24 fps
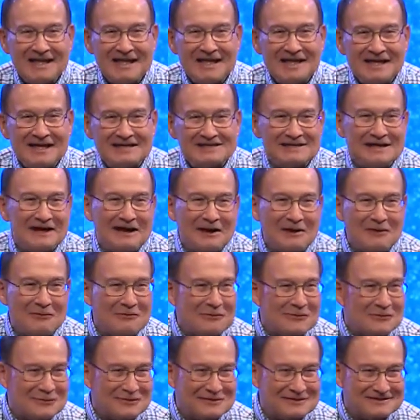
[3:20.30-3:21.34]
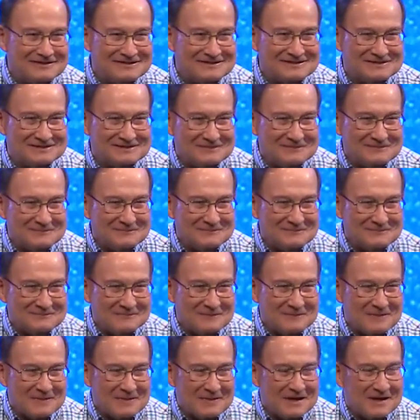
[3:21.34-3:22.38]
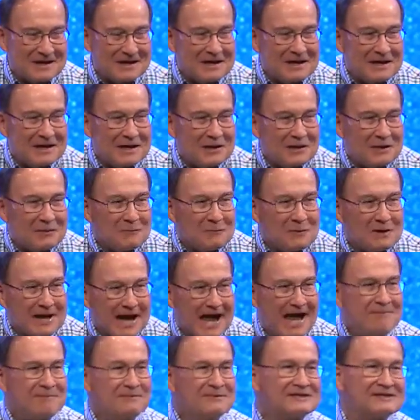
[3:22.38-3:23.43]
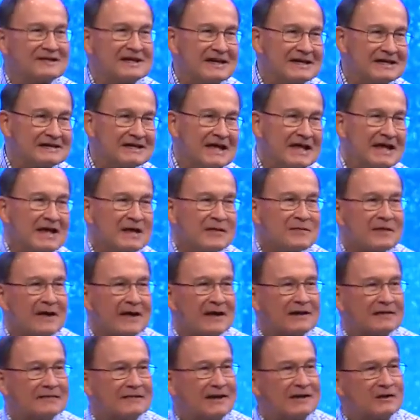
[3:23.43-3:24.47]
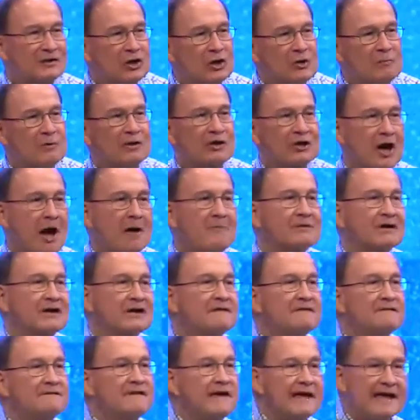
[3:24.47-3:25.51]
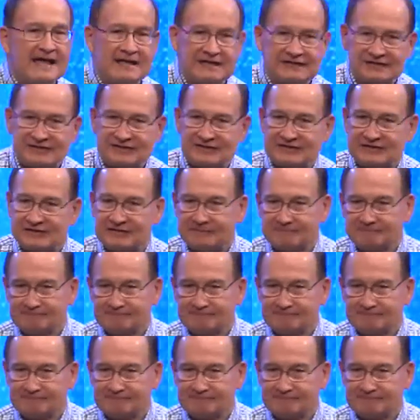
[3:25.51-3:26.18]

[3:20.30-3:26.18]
That's not how it works. What happens is that you become convinced